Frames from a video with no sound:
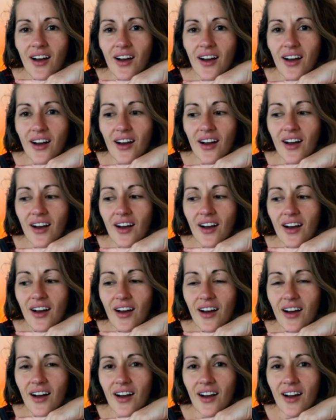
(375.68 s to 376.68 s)

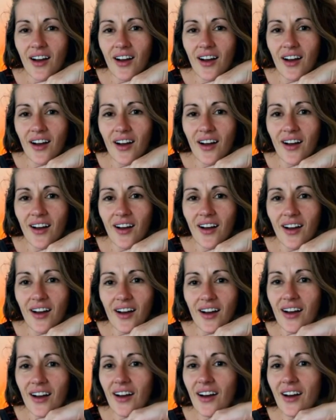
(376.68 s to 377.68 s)

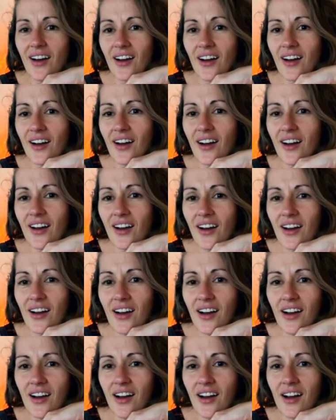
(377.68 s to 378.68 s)

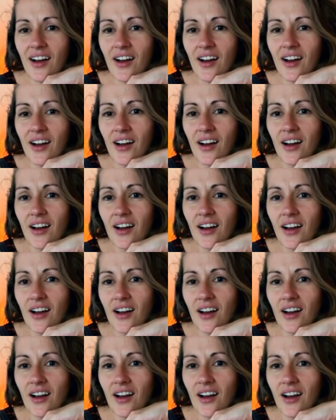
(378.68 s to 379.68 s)

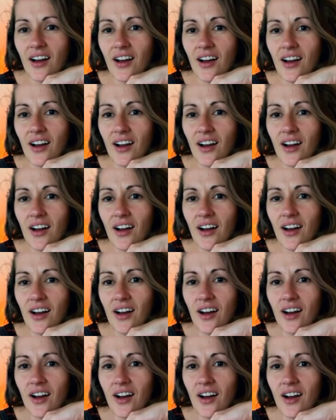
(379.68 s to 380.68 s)

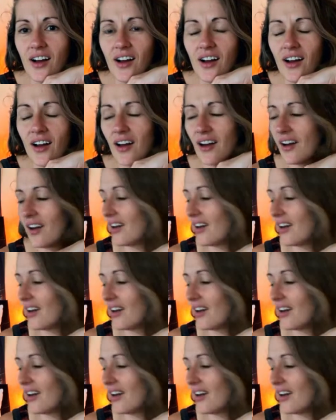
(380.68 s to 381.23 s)
(silent)